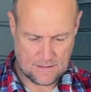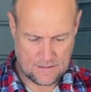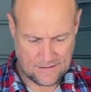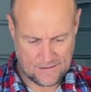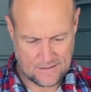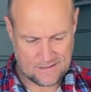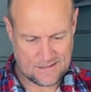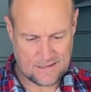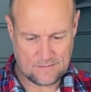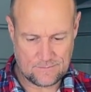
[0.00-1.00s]
you know,
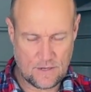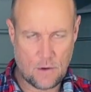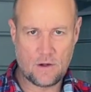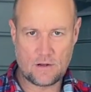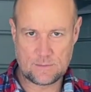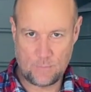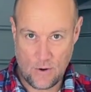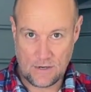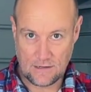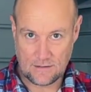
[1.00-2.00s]
no one likes a
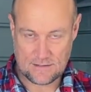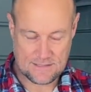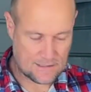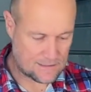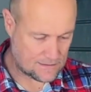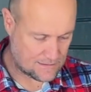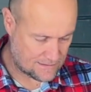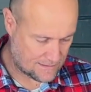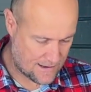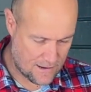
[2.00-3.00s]
pokey little sink in
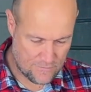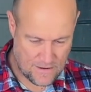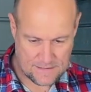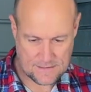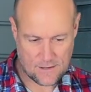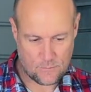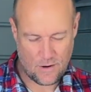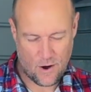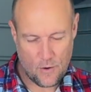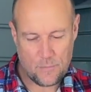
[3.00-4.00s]
a Caravan, so we're
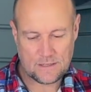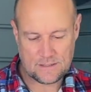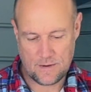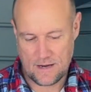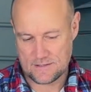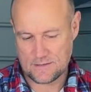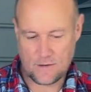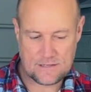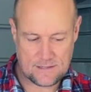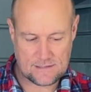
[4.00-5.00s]
hoping to be able to
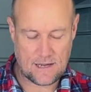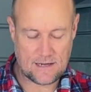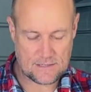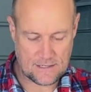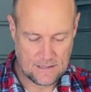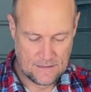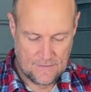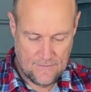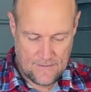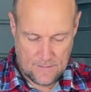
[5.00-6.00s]
squeeze this larger,
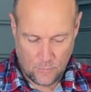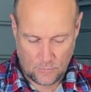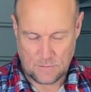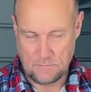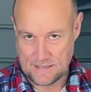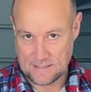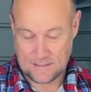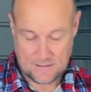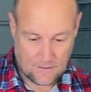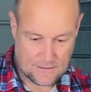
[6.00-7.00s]
more domestic
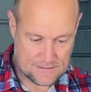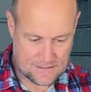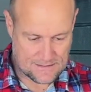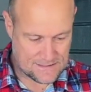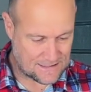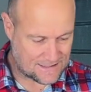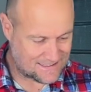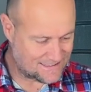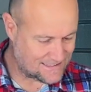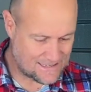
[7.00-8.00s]
sized sink
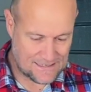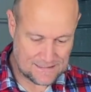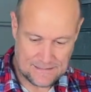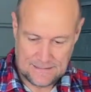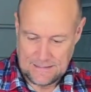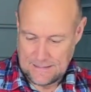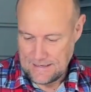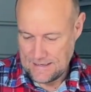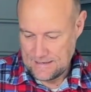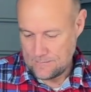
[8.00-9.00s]
in there.
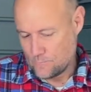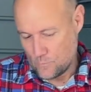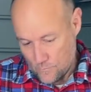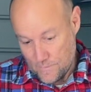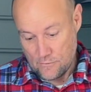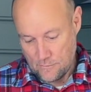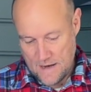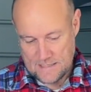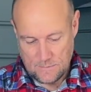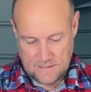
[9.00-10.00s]
That
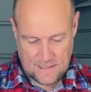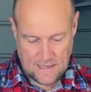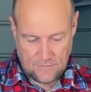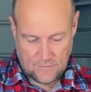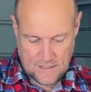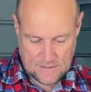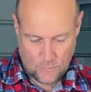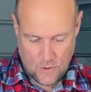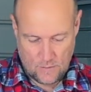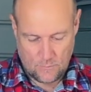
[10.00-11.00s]
remains to be seen. If it doesn't
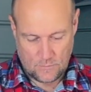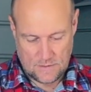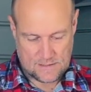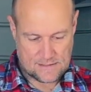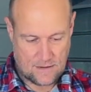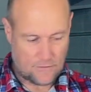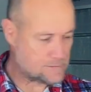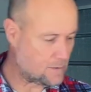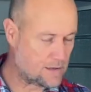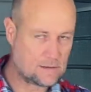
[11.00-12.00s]
work, we'll just sell this
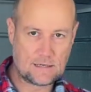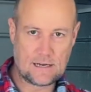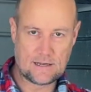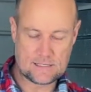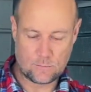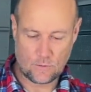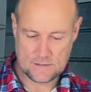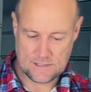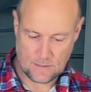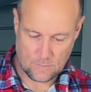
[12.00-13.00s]
one and get a smaller
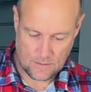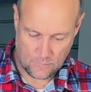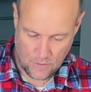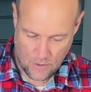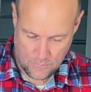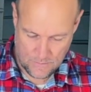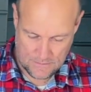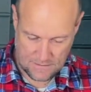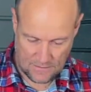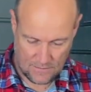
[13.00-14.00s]
sink, but we're hoping
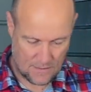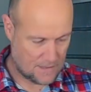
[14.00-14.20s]
to